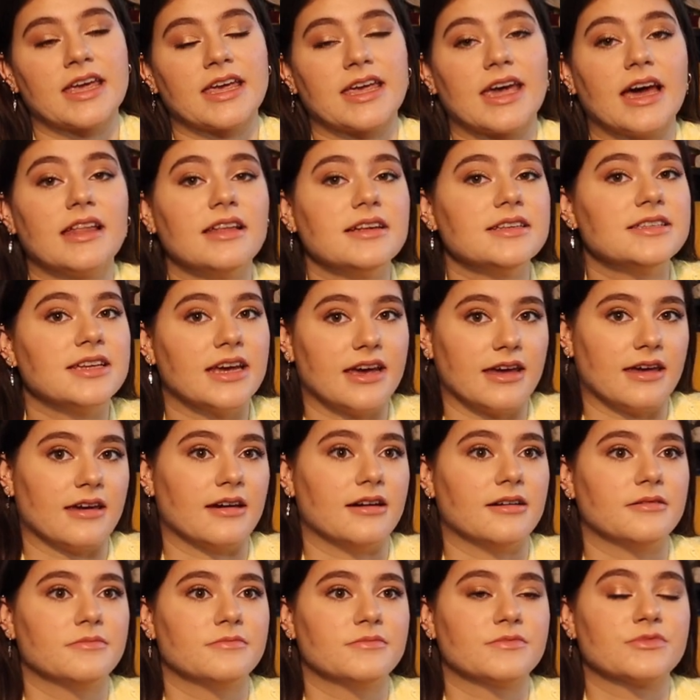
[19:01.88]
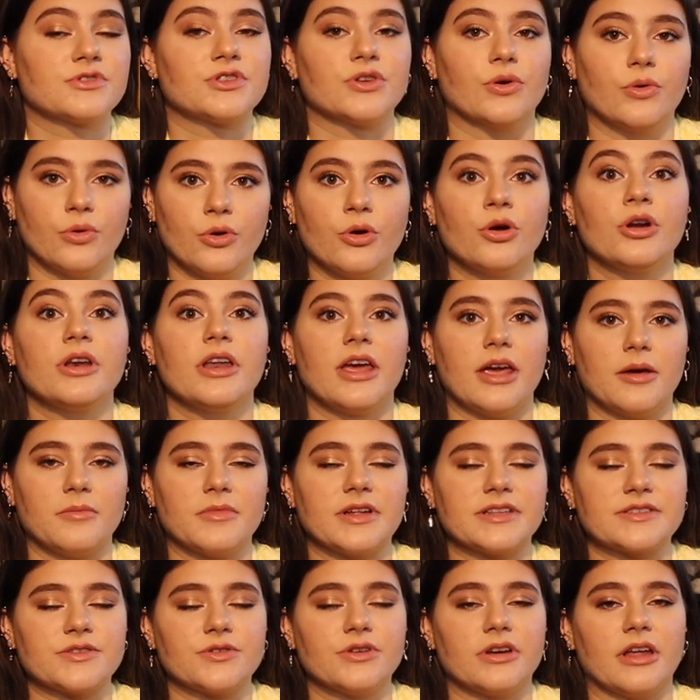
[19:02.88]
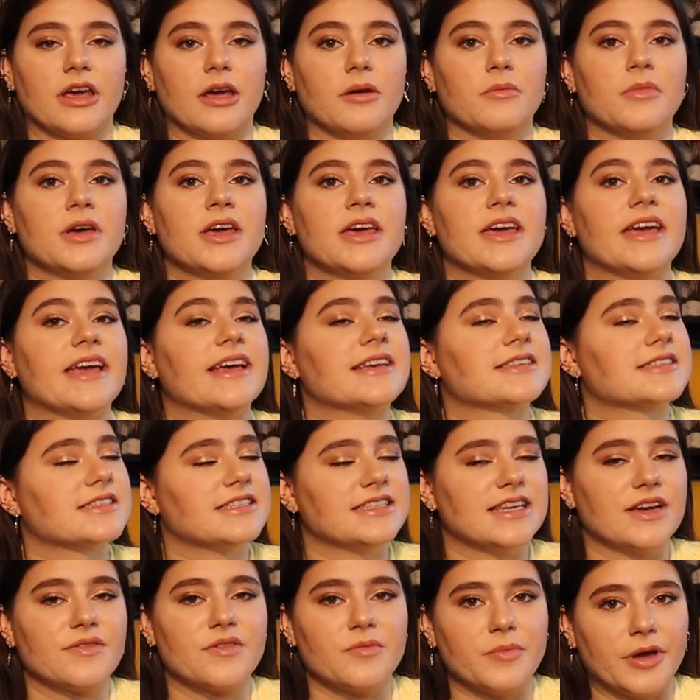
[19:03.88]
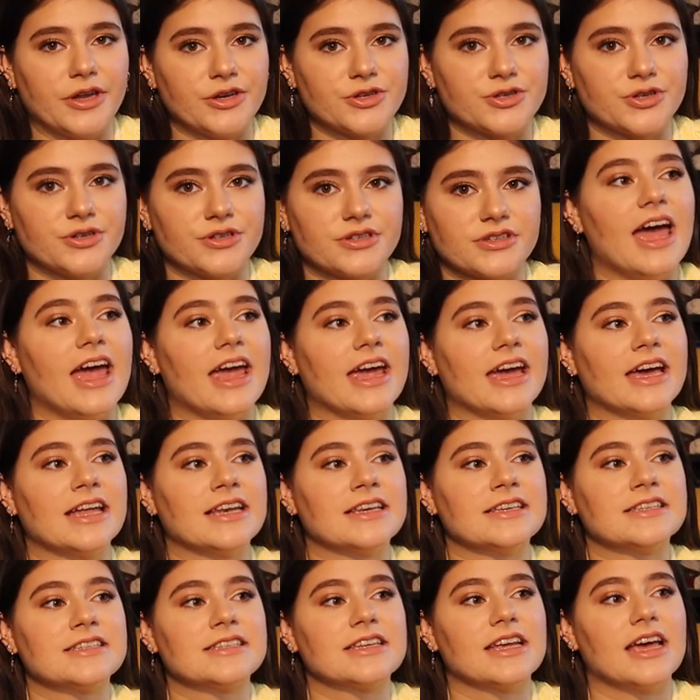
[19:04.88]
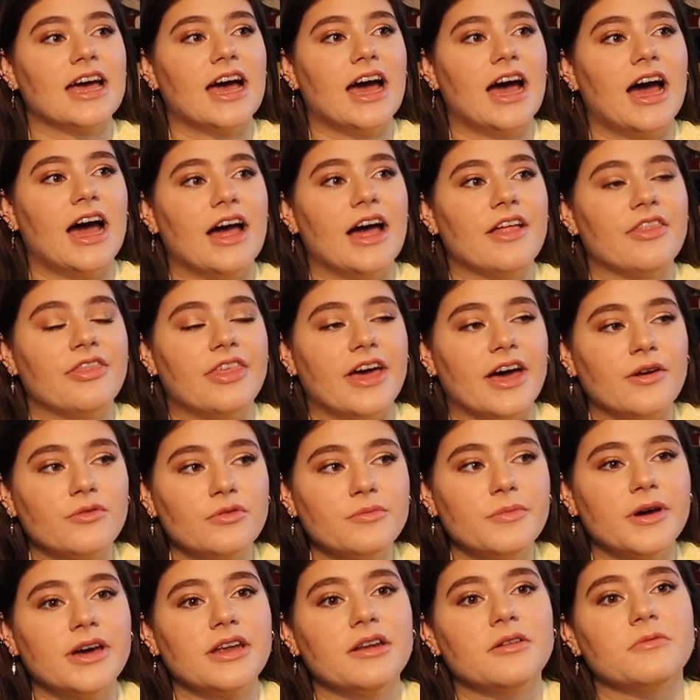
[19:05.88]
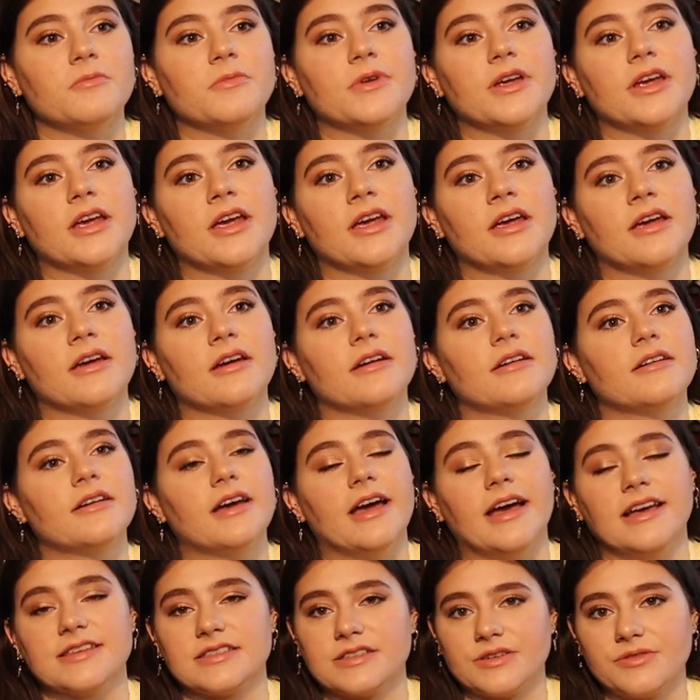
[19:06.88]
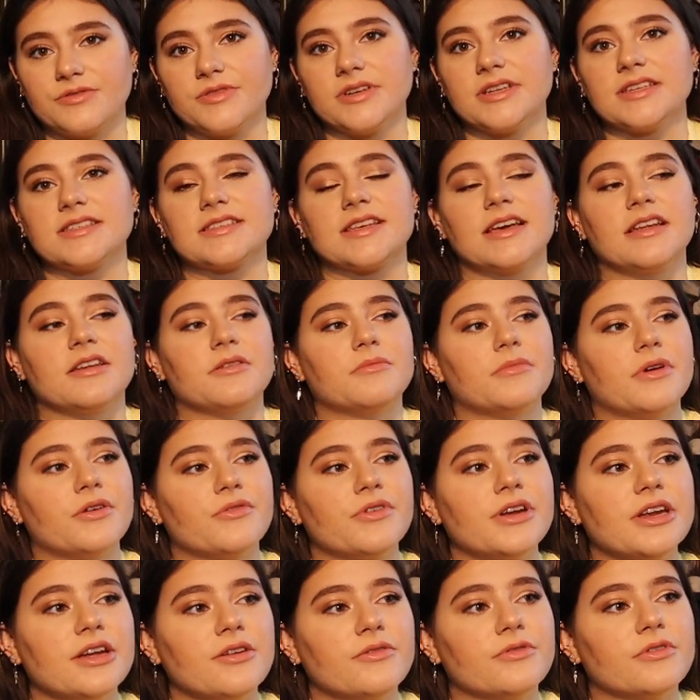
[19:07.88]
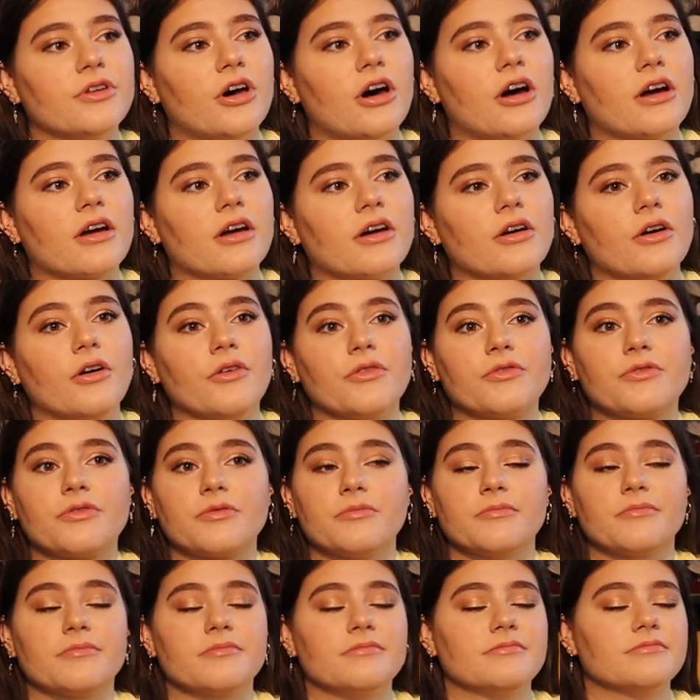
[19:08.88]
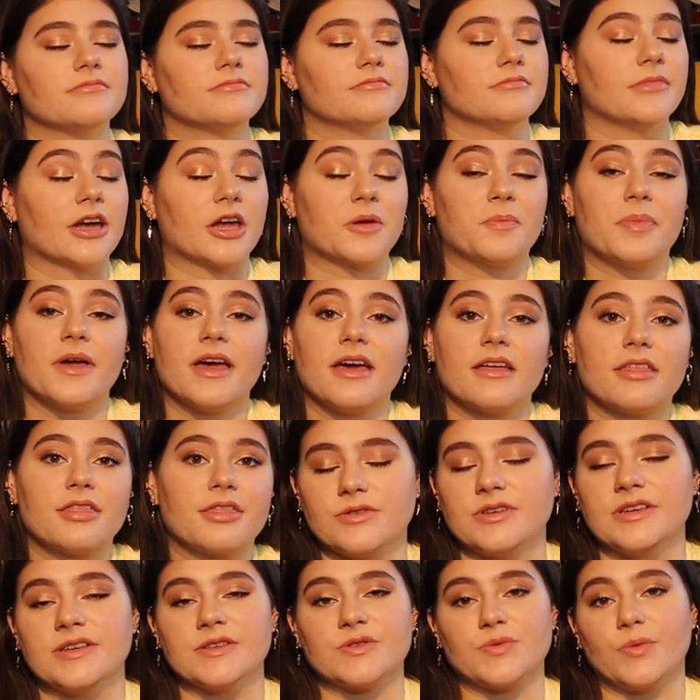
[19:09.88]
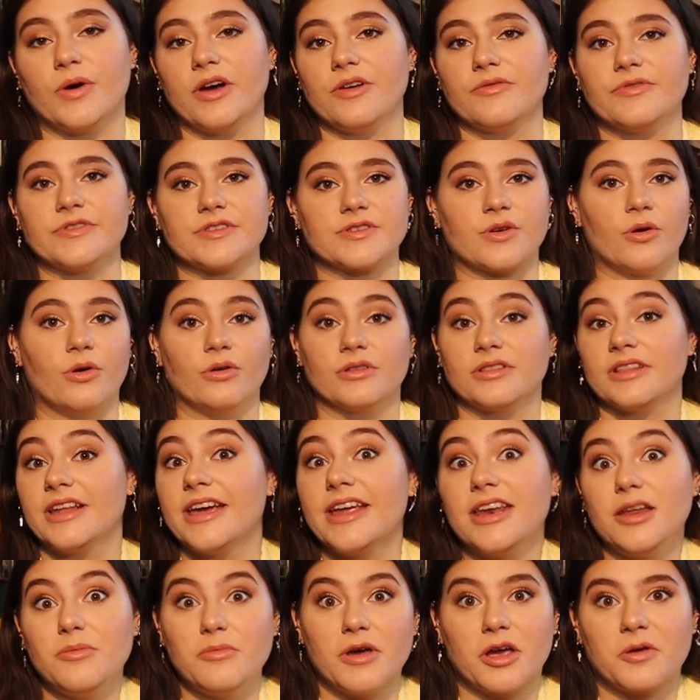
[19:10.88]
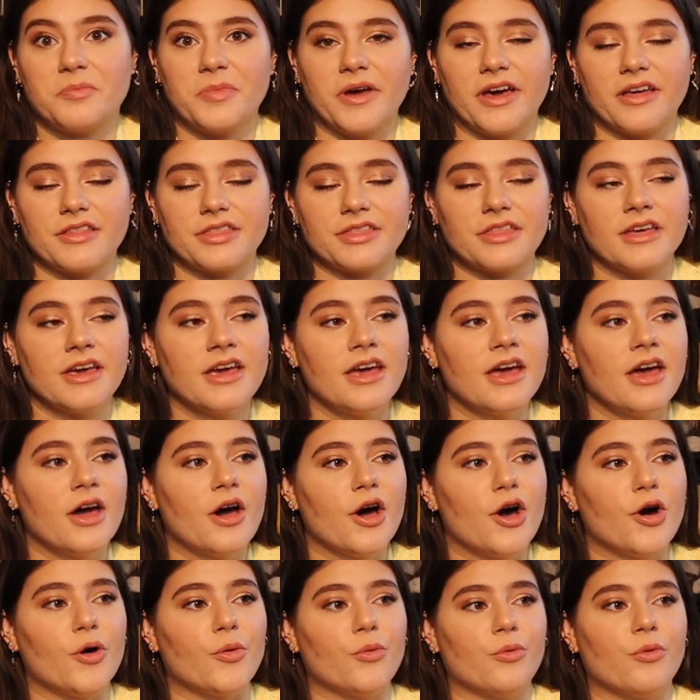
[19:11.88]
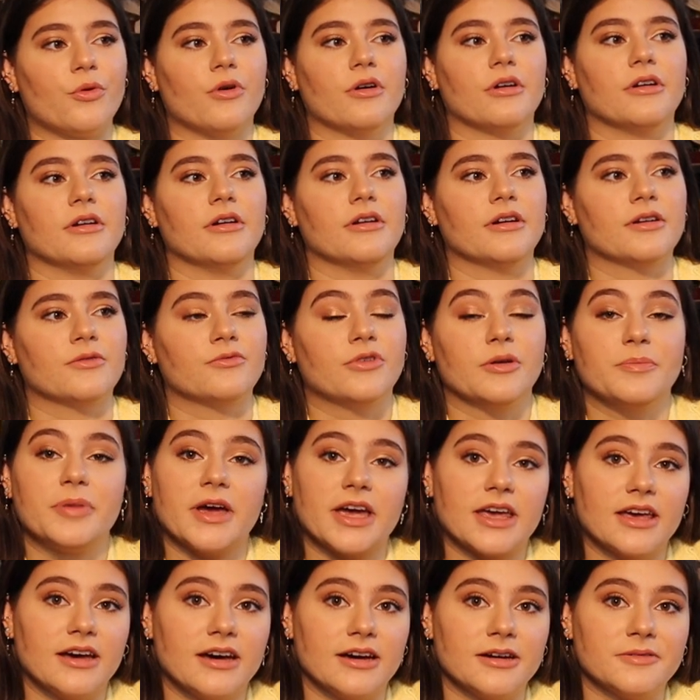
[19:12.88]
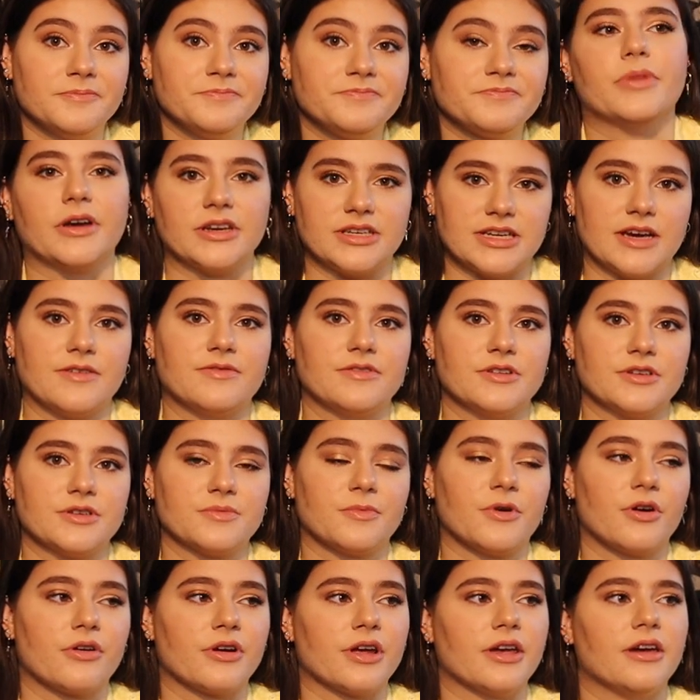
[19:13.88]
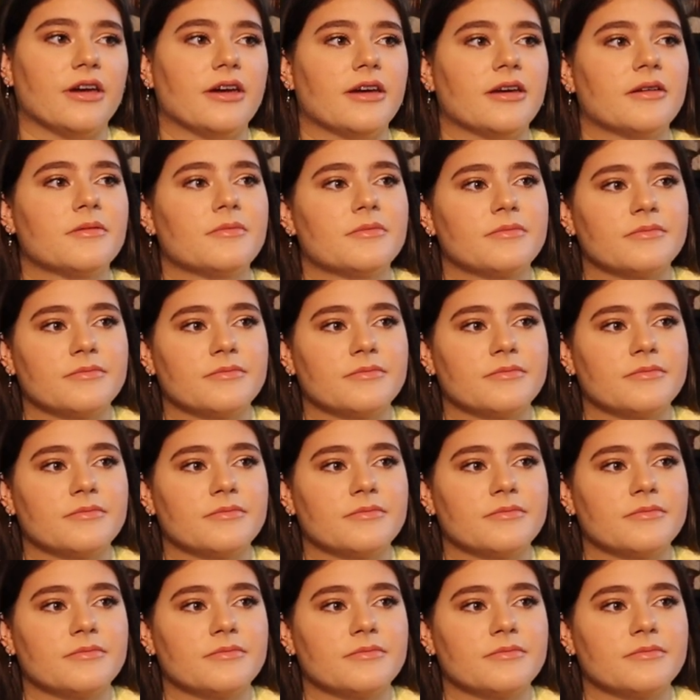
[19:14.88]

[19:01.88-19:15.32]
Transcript: Galatea, so her name, that's her name, is never mentioned. And that reminded me, as I already said in my reading vlog, of Macbeth. His wife is called Lady Macbeth, or Rebecca by Daphne Du Maurier,